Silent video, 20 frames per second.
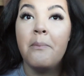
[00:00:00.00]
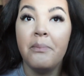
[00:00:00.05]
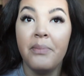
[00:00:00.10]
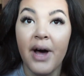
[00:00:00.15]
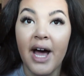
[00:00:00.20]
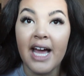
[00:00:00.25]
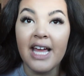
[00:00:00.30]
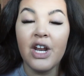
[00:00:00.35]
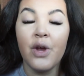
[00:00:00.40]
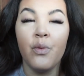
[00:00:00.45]

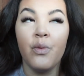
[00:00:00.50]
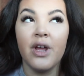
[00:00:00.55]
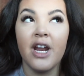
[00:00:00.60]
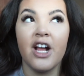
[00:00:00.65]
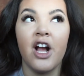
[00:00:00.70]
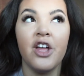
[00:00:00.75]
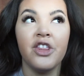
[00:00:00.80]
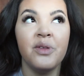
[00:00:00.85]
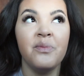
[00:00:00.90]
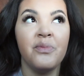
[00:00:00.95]
but when
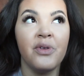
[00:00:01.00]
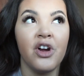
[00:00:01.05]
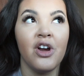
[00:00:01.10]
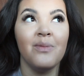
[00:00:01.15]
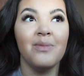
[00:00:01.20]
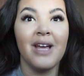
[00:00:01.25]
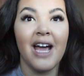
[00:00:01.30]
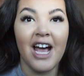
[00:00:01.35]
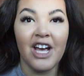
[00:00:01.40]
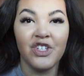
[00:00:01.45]
I got them
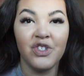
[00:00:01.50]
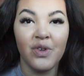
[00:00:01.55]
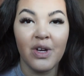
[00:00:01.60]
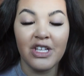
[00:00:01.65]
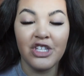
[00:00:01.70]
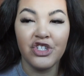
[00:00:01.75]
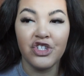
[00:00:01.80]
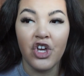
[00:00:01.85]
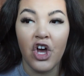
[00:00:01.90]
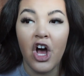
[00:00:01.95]
permed, as you
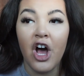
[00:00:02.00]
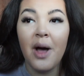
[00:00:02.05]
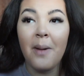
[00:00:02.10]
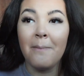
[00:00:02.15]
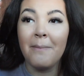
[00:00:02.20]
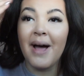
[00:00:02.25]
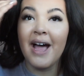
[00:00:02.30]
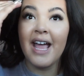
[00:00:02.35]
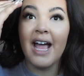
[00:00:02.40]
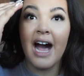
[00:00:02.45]
guys saw,
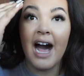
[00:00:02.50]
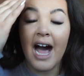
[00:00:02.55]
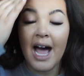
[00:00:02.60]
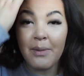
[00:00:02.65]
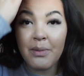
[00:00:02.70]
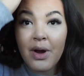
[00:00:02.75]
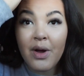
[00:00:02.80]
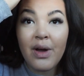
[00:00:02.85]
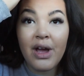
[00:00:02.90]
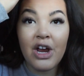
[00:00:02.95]
my
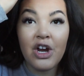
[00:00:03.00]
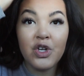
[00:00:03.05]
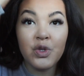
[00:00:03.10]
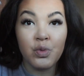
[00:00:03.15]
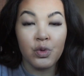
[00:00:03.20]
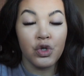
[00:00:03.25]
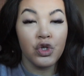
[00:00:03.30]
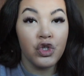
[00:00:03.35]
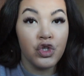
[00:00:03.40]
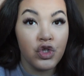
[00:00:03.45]
eyebrow
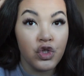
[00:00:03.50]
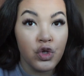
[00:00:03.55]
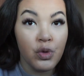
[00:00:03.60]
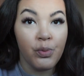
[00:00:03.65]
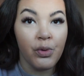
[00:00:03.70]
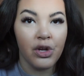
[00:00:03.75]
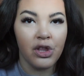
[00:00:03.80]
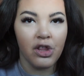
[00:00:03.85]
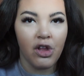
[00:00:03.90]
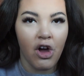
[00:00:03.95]
hairs were
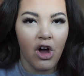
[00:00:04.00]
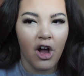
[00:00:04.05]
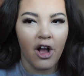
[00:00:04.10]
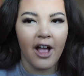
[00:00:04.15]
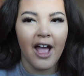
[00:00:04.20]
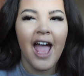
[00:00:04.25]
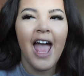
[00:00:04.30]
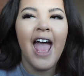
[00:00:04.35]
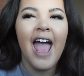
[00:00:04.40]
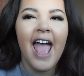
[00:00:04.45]
super long,